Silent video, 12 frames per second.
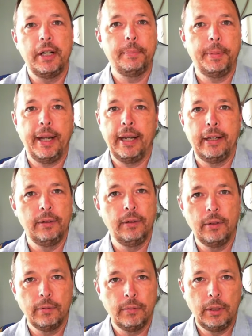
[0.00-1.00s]
you get paid,
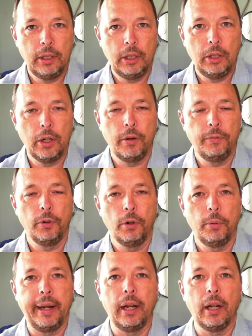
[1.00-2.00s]
you know, for a
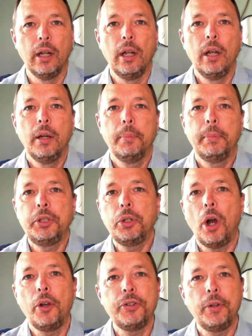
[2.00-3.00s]
week. But
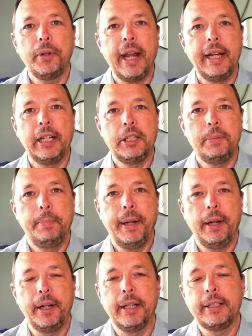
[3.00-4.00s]
you also gain
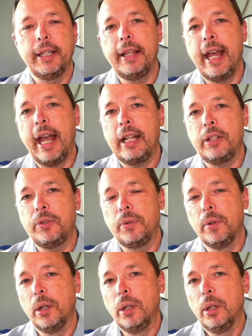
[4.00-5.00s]
experience, and
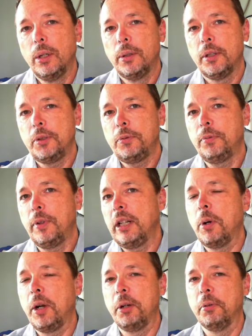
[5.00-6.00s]
that's that's
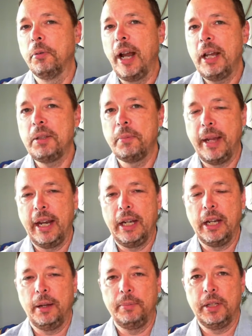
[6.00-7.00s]
really where your resume
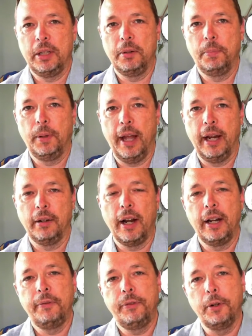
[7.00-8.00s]
comes into play,
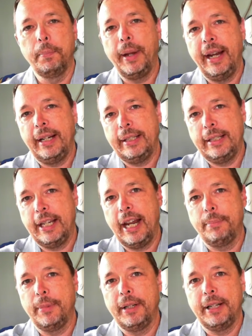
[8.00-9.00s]
right? If your bank
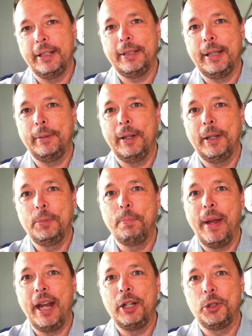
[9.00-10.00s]
statement is is
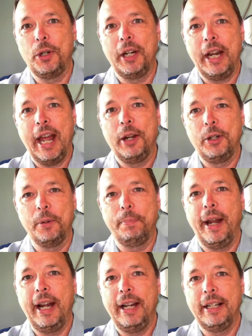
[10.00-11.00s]
measuring how you're
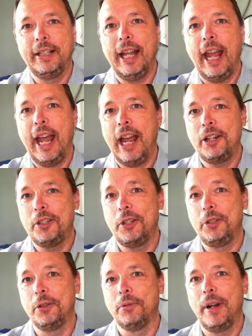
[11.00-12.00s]
paid in cash,
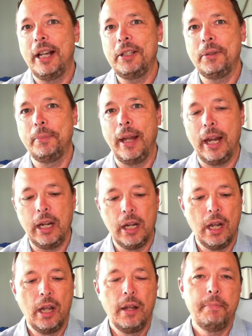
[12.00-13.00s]
then your resume
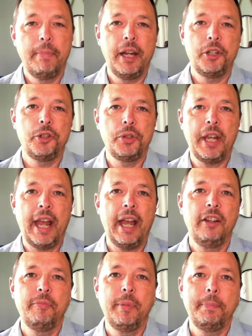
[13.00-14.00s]
measures how
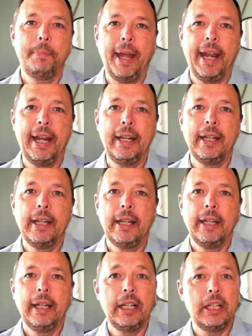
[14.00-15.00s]
you've been paid
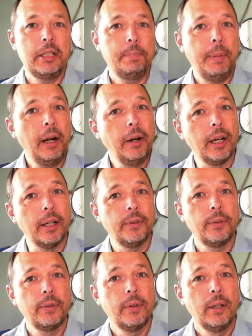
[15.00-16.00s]
in
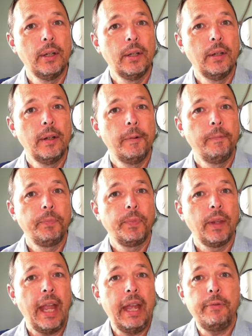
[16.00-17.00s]
experience.
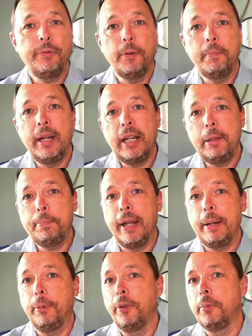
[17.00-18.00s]
And for many
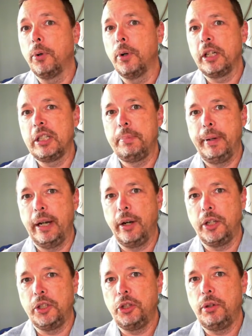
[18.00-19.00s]
people, the more
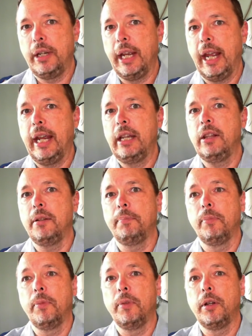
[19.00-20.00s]
experience you gain,
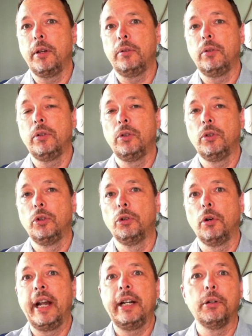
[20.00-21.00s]
the the
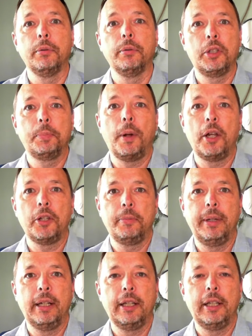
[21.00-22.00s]
greater
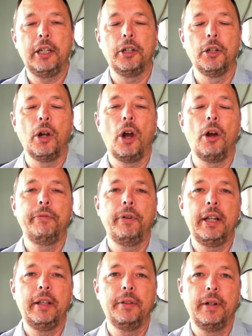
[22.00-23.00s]
responsibility you're
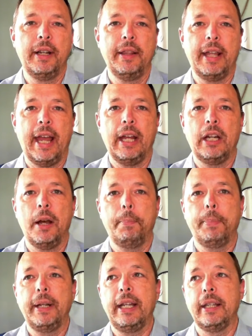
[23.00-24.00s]
offered either in that
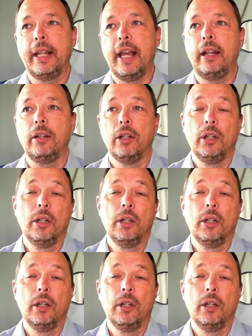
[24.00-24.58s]
company in that